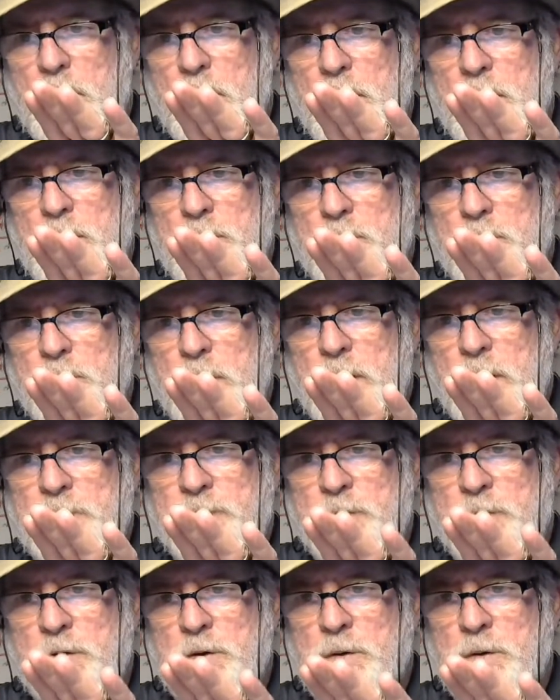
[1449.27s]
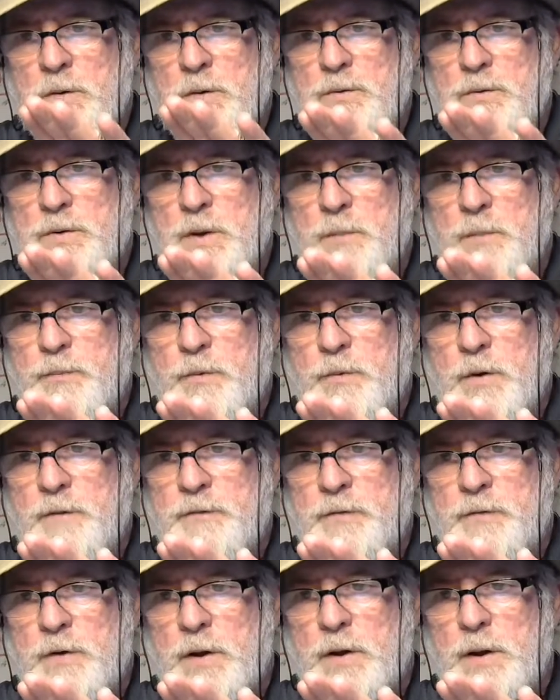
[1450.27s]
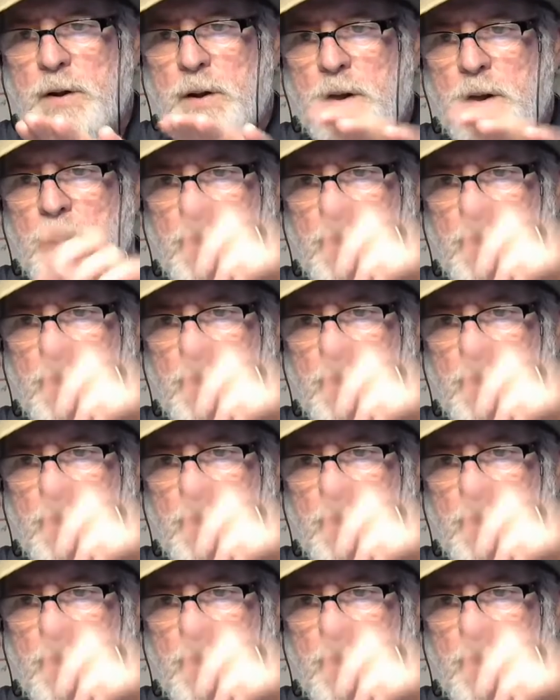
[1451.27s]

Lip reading: and then your right foot goes up 1 foot.